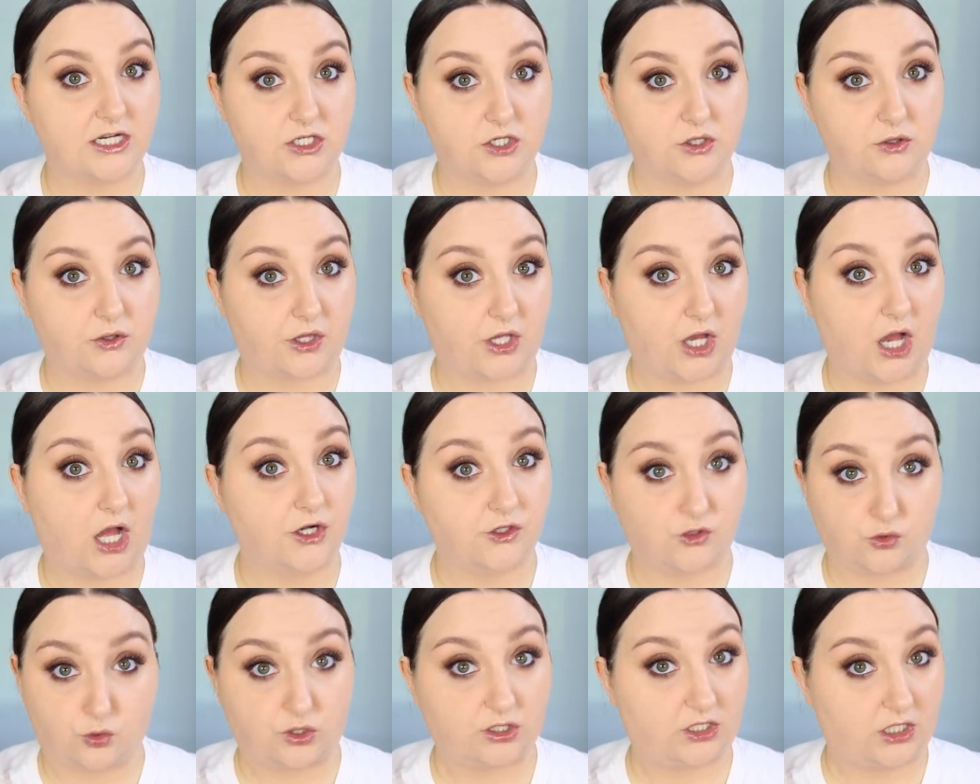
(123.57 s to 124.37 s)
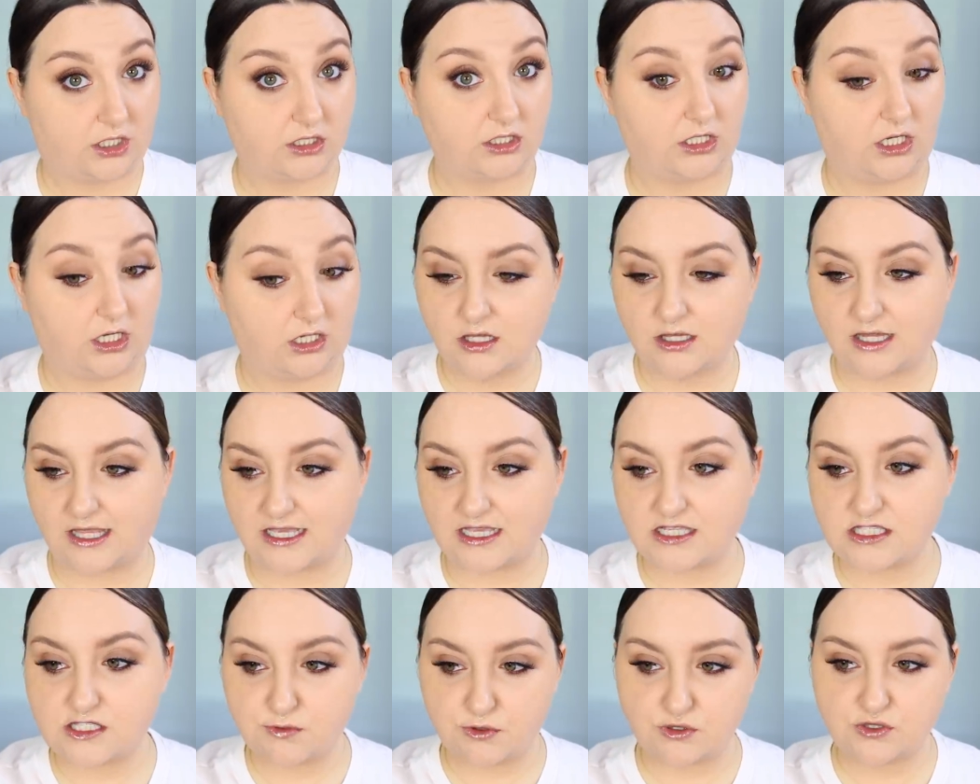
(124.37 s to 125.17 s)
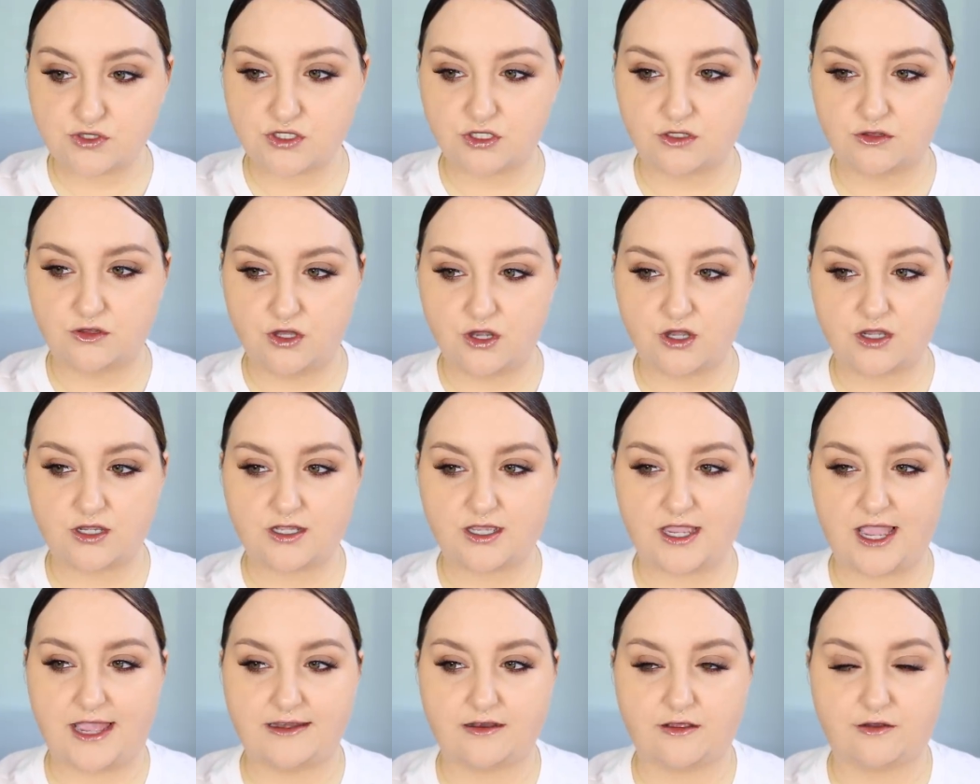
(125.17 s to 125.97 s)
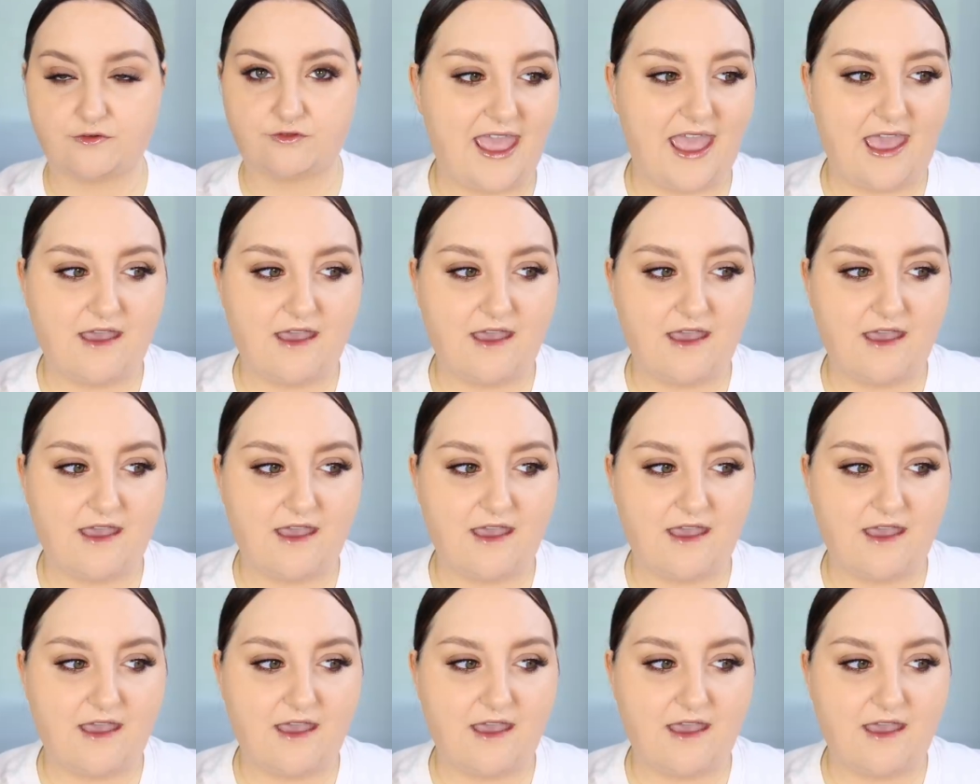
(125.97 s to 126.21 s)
to do the contour technique. Like it's supposed to look kind of